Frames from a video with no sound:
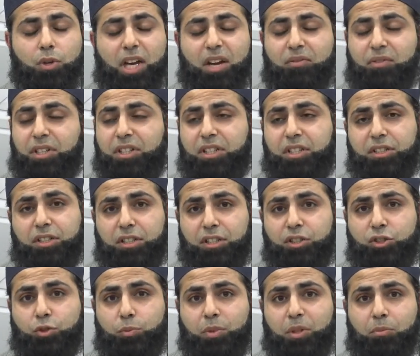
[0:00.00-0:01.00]
Every teacher
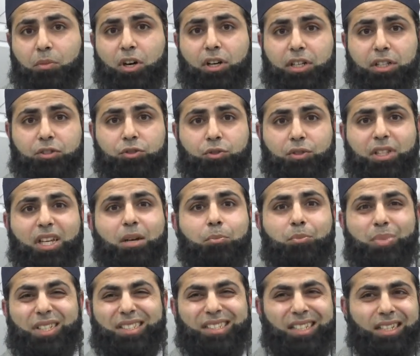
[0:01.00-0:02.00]
needs to be marking to
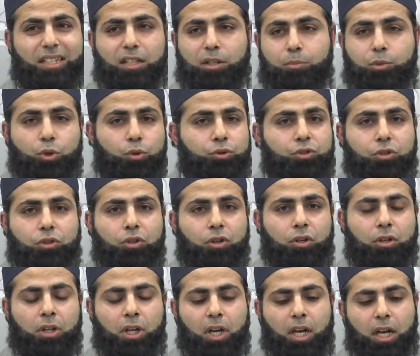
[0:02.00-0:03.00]
that particular
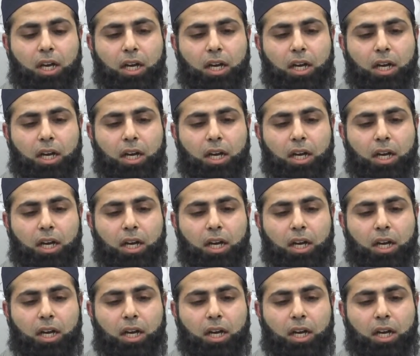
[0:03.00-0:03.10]
protocol,